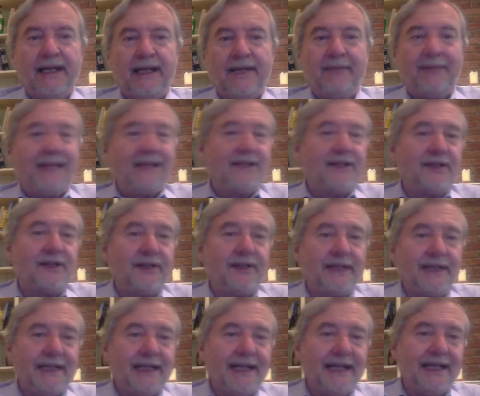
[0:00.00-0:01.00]

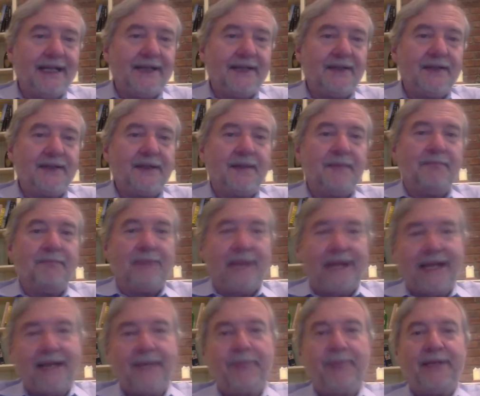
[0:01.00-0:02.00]
Basically, is
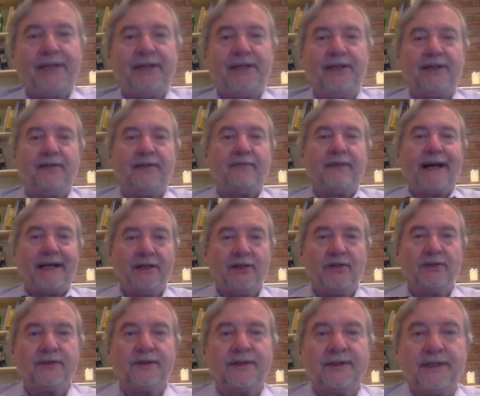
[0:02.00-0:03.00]
my opinion of my
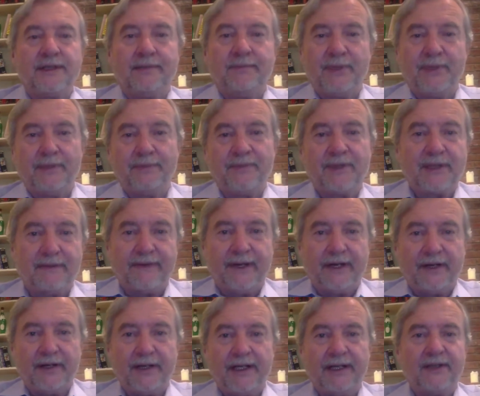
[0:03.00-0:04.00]
own symptom
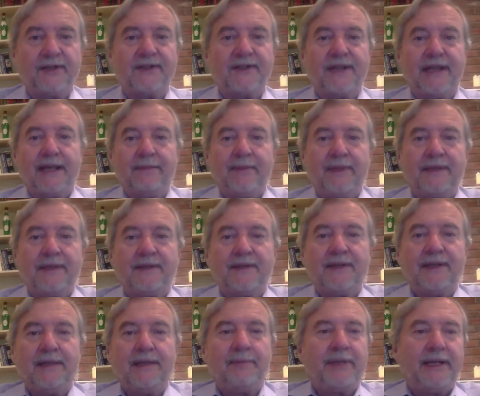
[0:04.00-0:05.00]
severity the same as
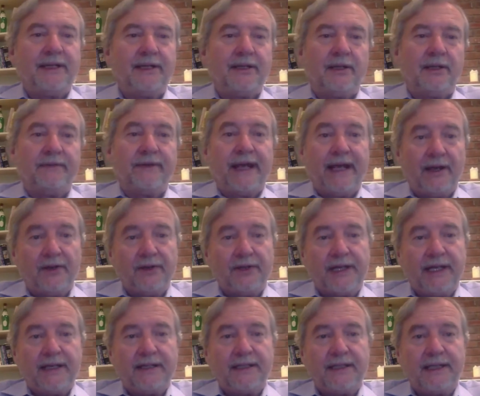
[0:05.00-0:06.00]
the opinion of a
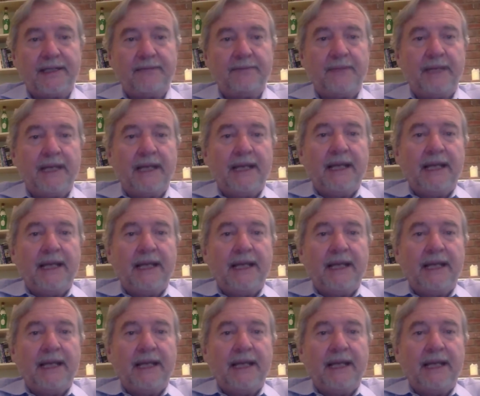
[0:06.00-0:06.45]
healthcare team?